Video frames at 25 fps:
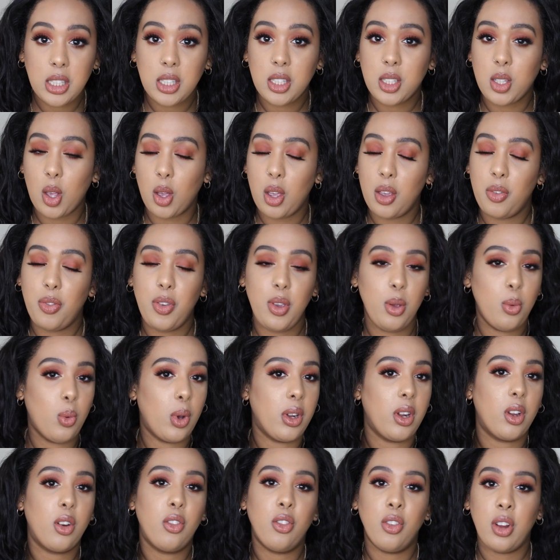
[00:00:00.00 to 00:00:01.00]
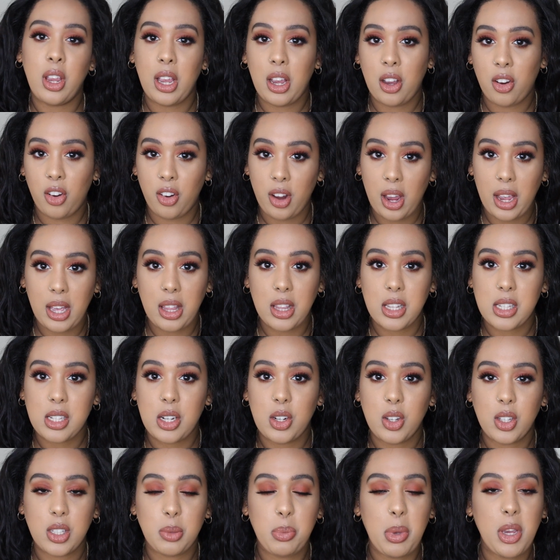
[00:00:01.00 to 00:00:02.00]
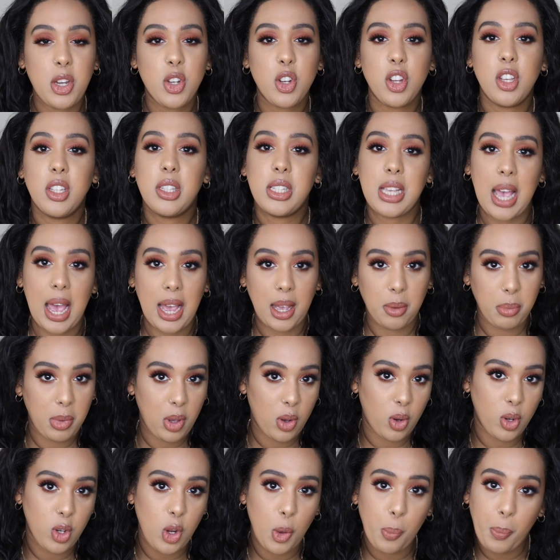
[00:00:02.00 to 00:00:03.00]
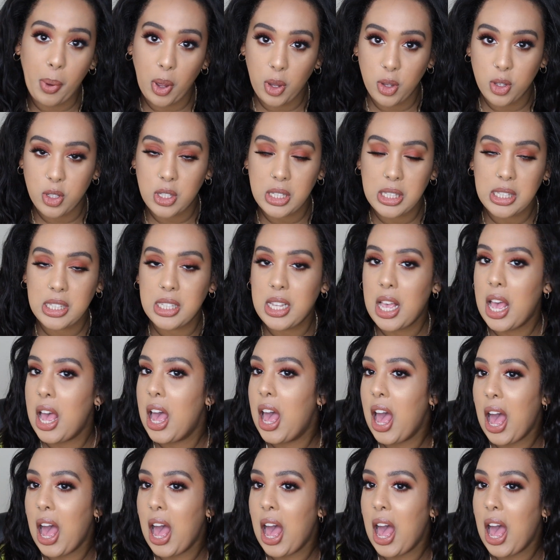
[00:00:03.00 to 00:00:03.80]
So if you want to recreate this looks, make sure you tag me on your posts.